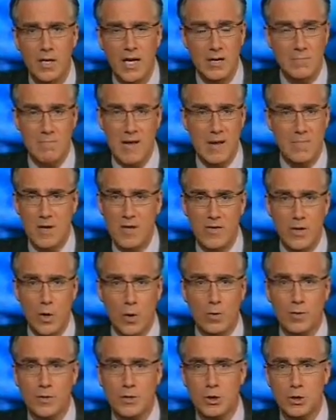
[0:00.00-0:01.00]
It may be the
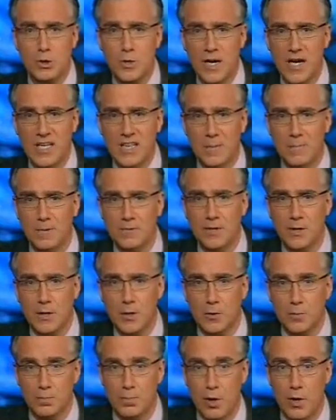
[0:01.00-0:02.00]
oldest trick in the
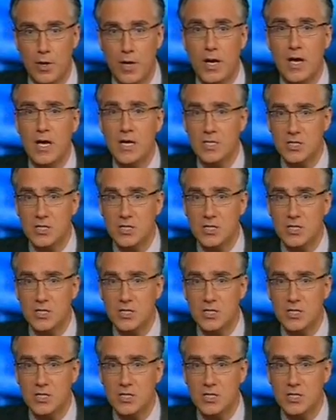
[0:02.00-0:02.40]
political book,